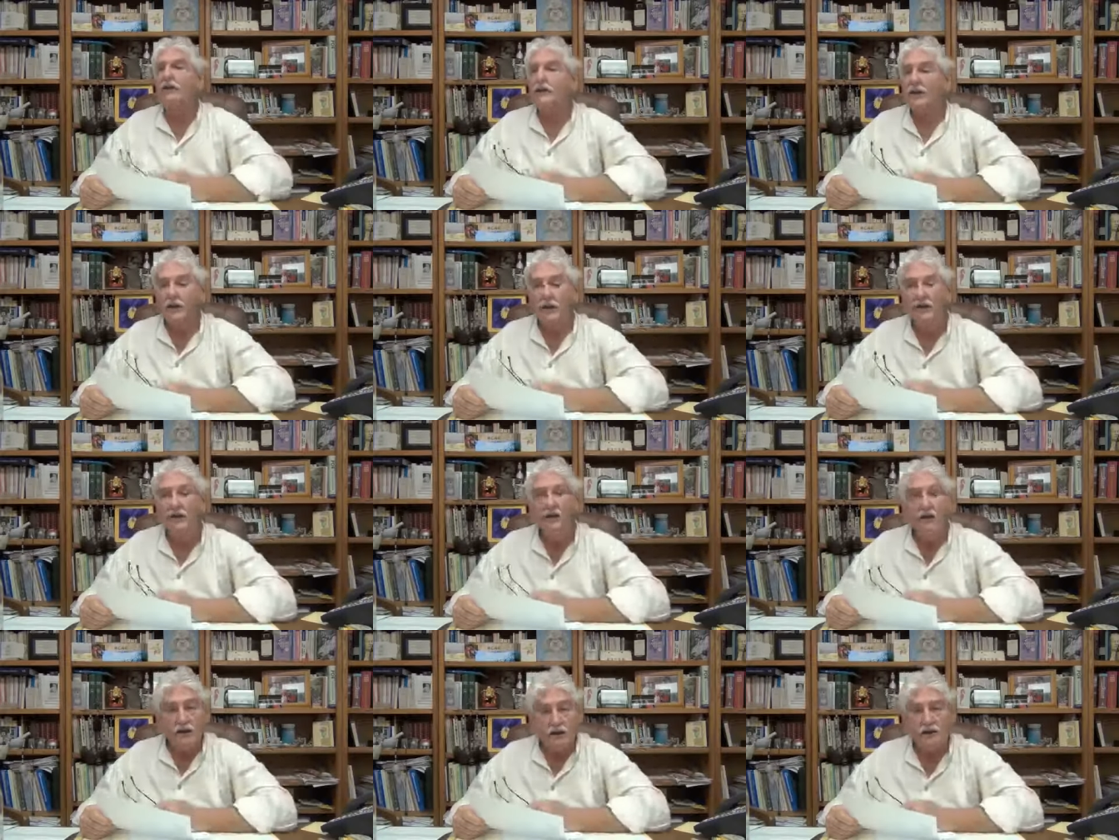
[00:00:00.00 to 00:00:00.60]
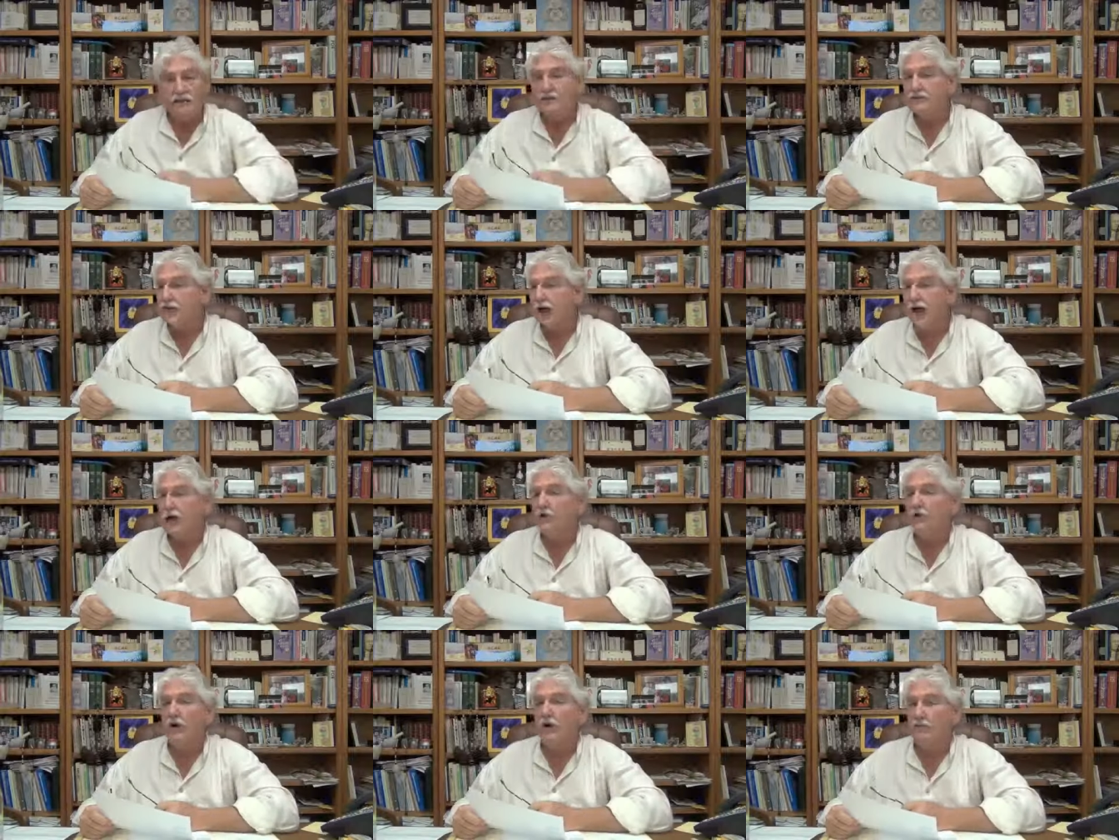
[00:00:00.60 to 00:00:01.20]
It's
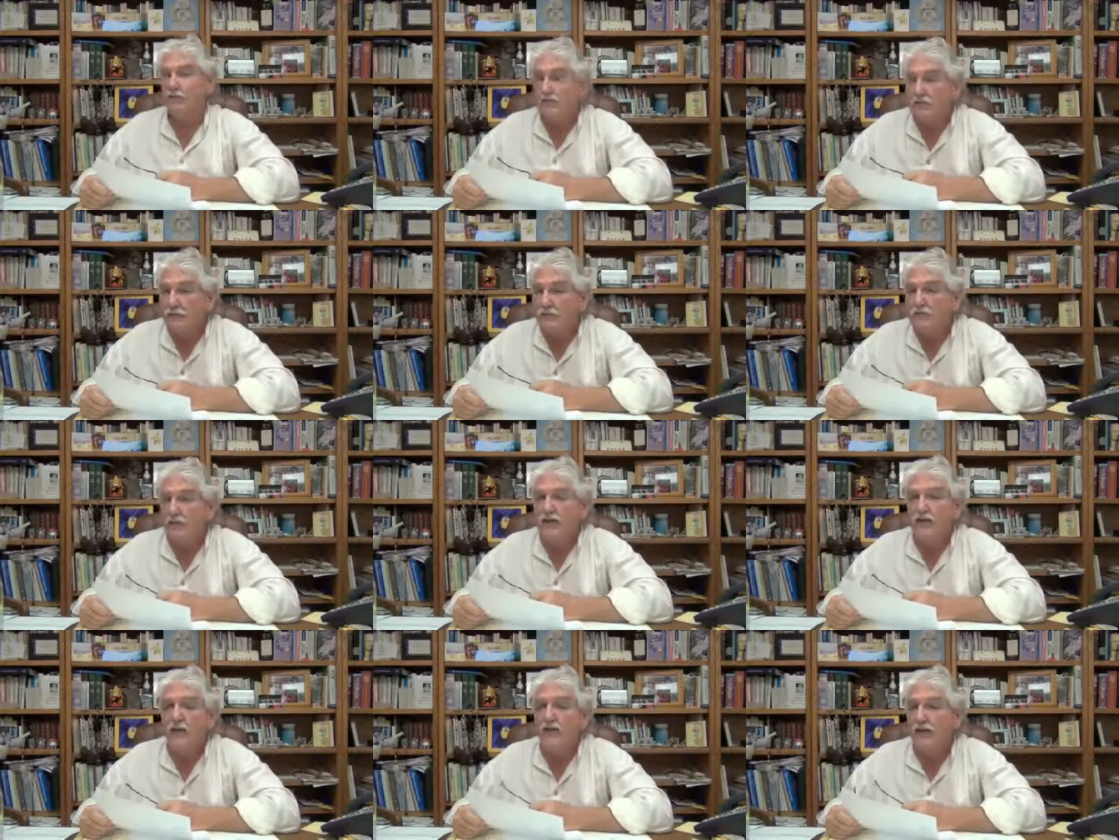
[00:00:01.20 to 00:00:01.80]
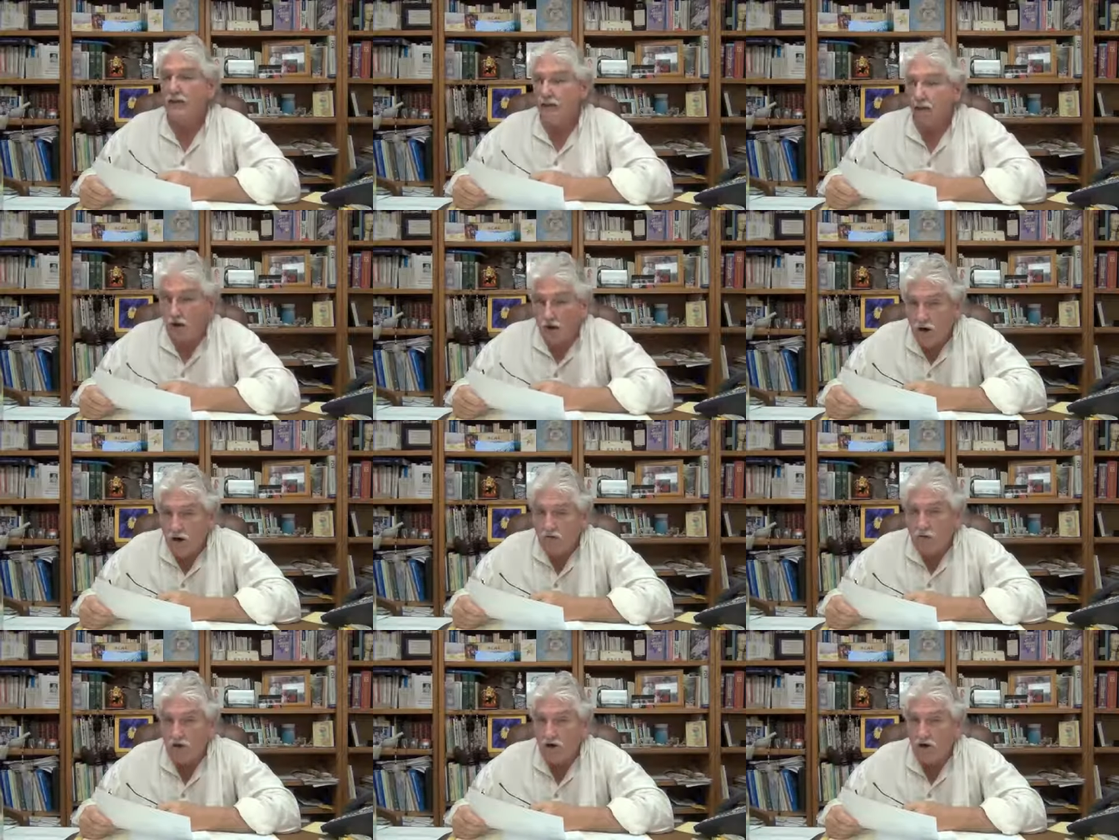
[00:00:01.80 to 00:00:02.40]
thyroid stimulating
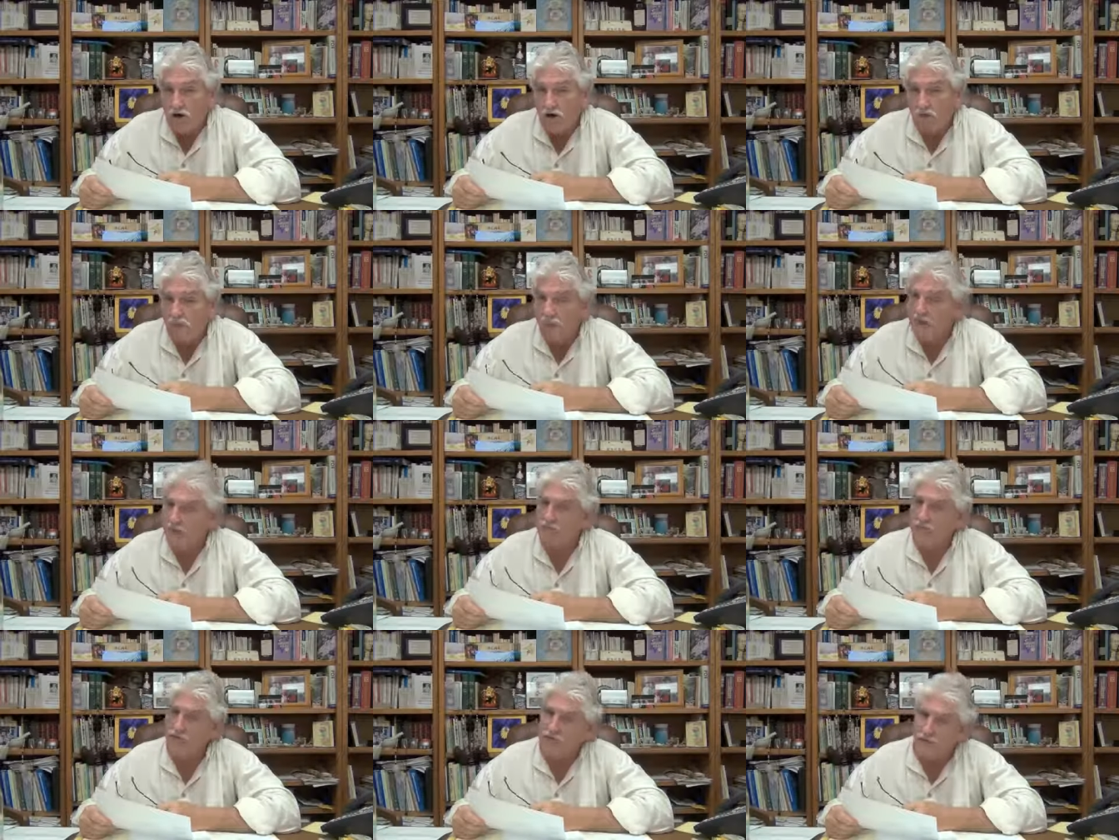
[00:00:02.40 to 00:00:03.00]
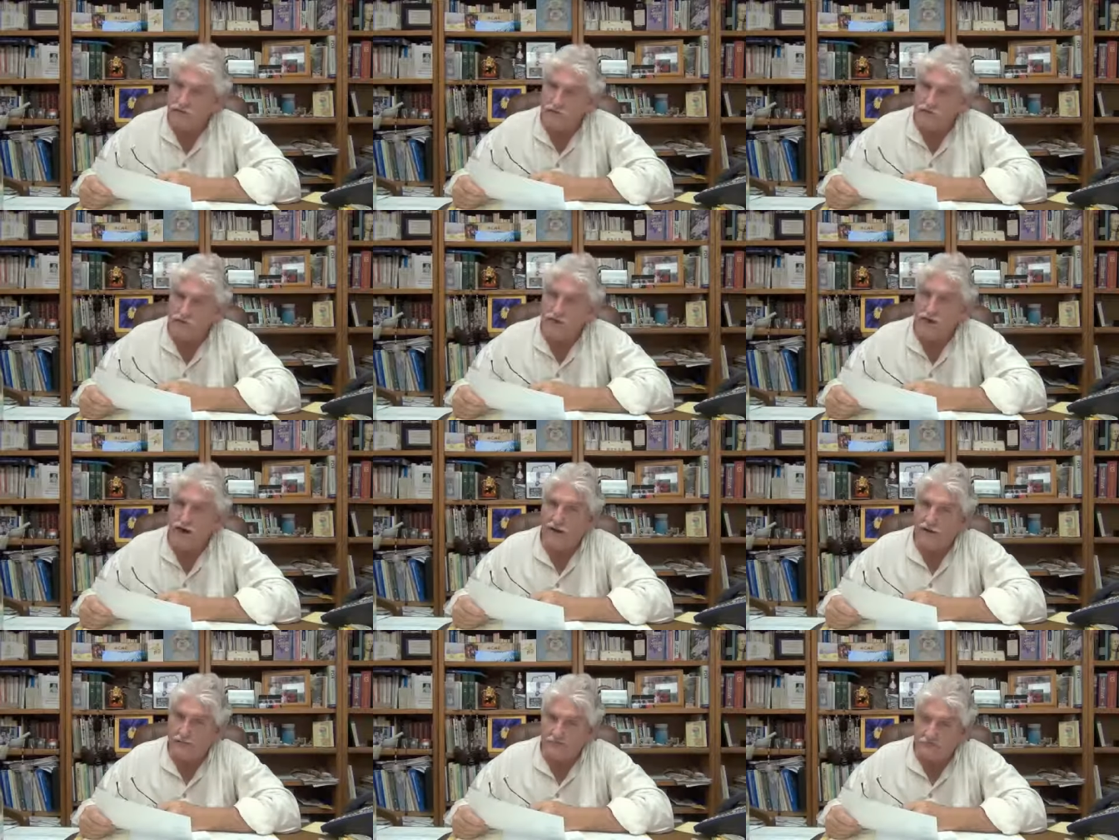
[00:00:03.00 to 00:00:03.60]
hormone, but produced
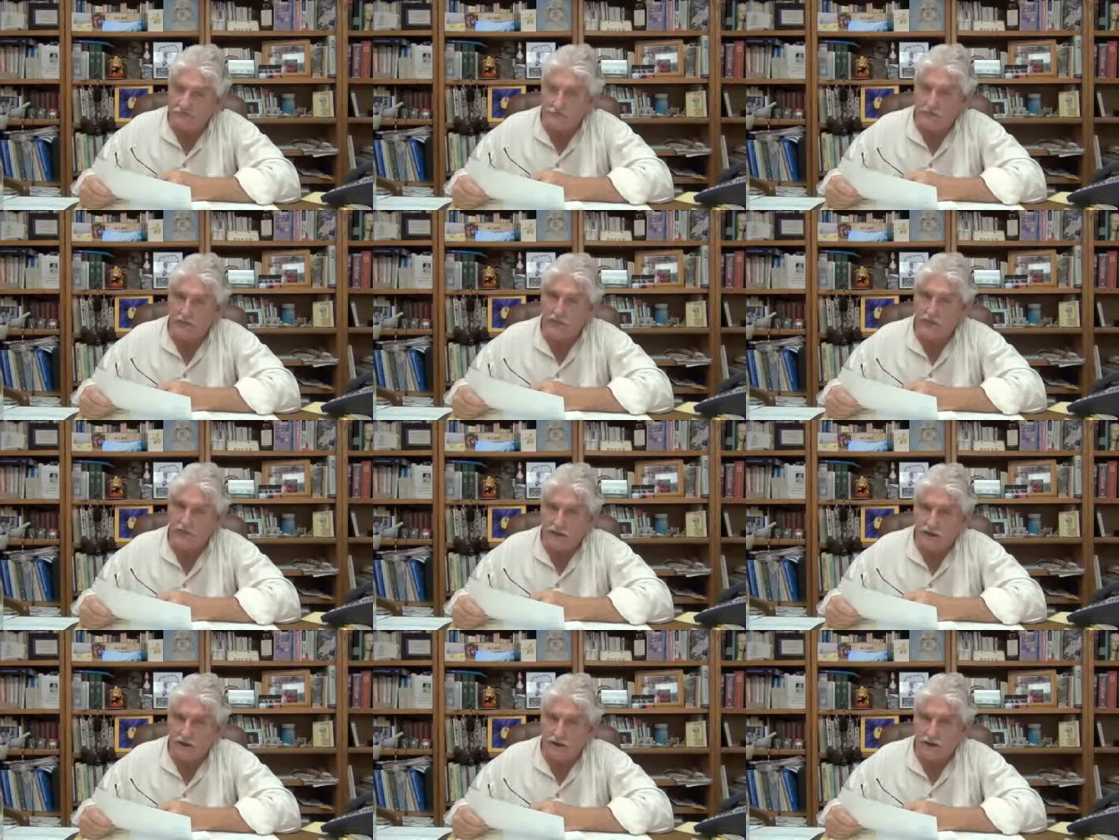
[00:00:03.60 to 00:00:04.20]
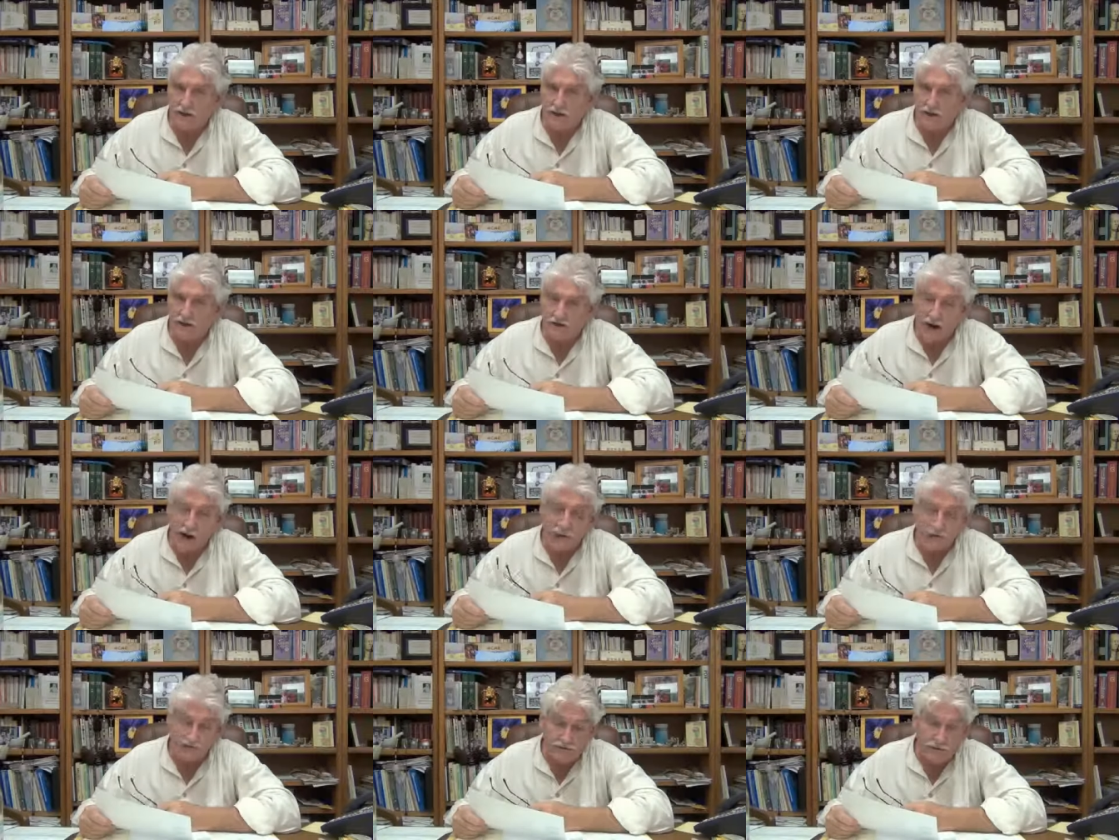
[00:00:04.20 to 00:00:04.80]
by the pituitary.
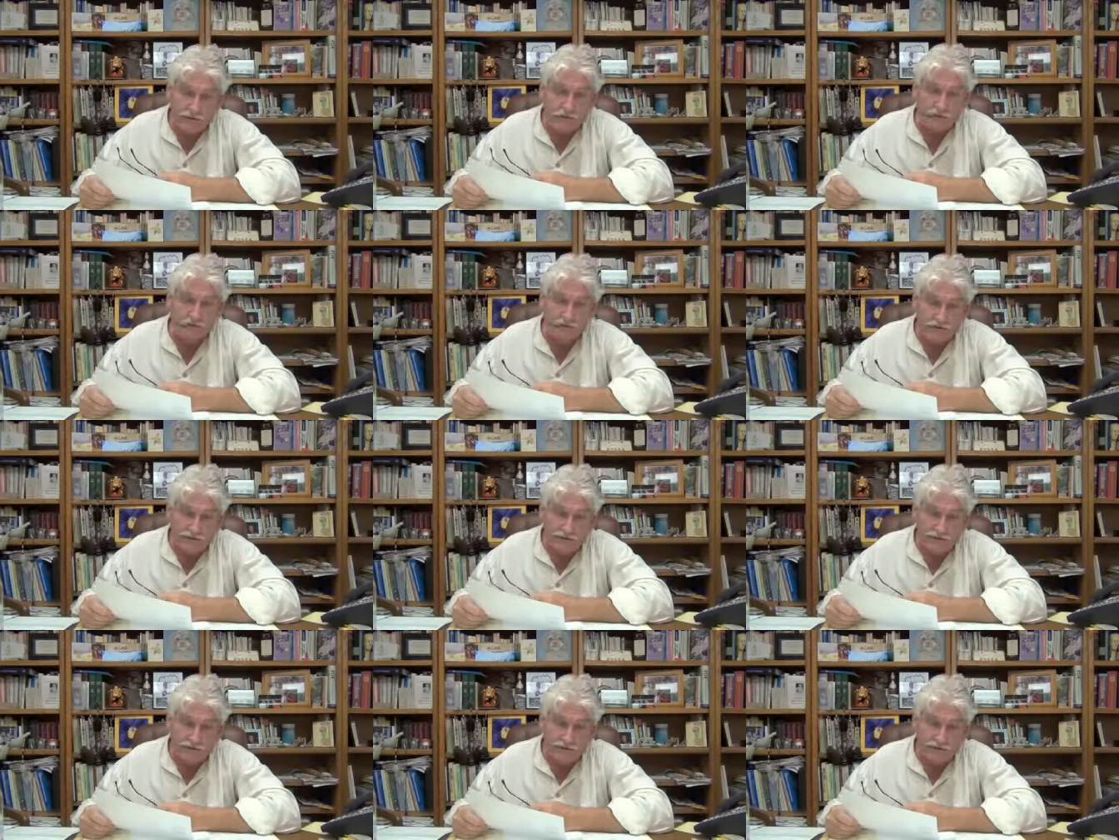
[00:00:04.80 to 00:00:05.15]
Problems in her